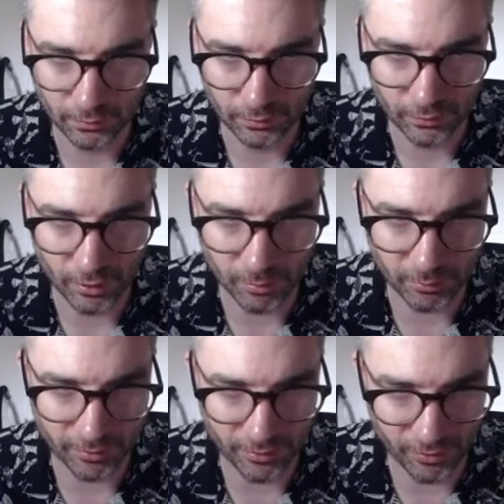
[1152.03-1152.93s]
So at the moment
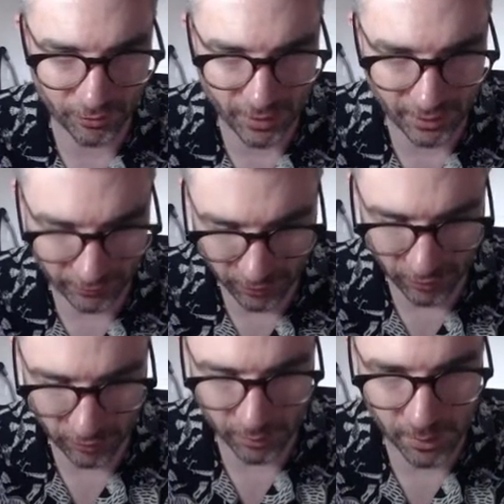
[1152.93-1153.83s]
this is flat
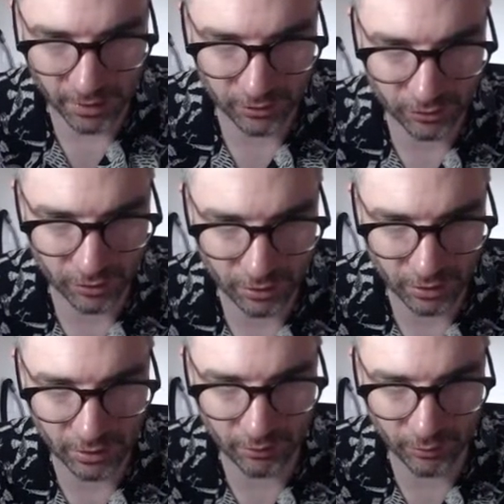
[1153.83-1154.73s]
to the mesh.
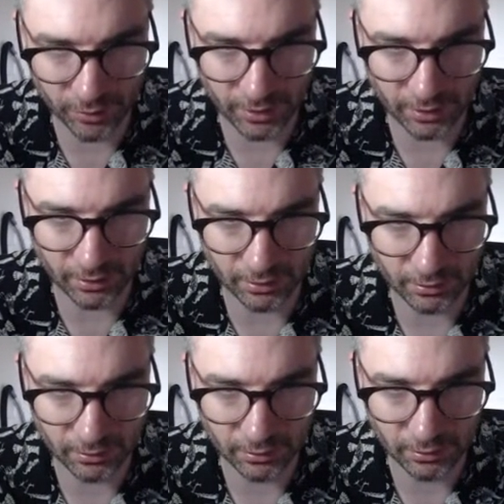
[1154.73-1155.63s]
We then
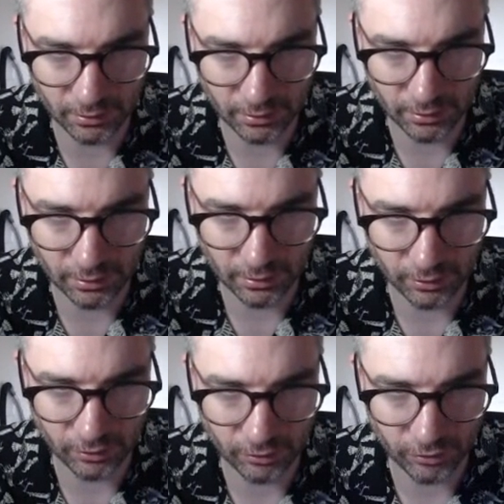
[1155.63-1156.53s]

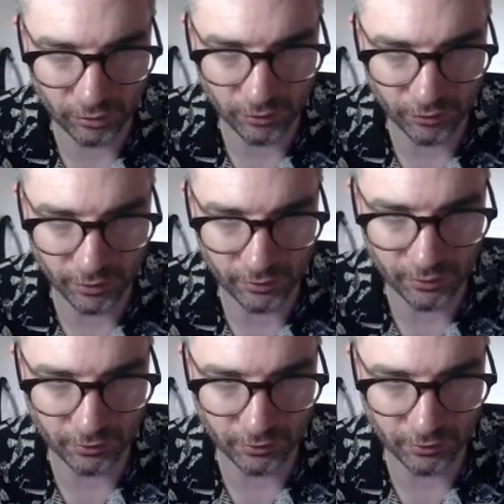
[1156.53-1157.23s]
extrude the face along